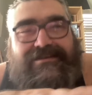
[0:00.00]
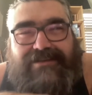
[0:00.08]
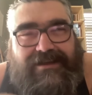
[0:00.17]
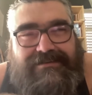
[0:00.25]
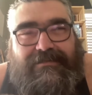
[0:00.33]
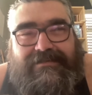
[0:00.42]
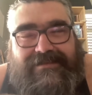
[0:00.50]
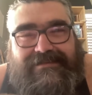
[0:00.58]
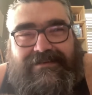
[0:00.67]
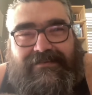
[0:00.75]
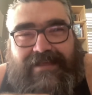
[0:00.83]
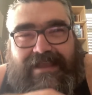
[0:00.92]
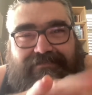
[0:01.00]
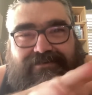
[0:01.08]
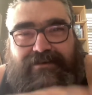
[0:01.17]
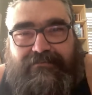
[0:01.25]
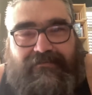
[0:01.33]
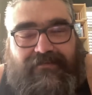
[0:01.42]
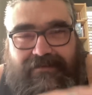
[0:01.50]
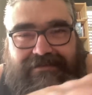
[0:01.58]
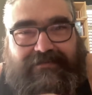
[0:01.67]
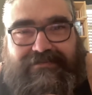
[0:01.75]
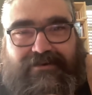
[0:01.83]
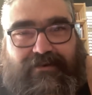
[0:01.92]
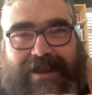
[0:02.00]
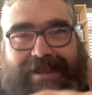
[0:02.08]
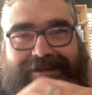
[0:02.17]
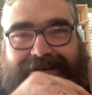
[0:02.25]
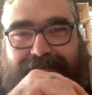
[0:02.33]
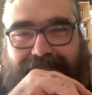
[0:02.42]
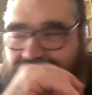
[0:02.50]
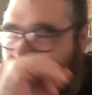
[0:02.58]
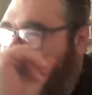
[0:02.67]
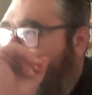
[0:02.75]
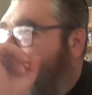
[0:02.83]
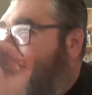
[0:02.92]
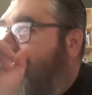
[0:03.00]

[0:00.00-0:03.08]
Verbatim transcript: talked about this in a live stream before because I was cracking up over it.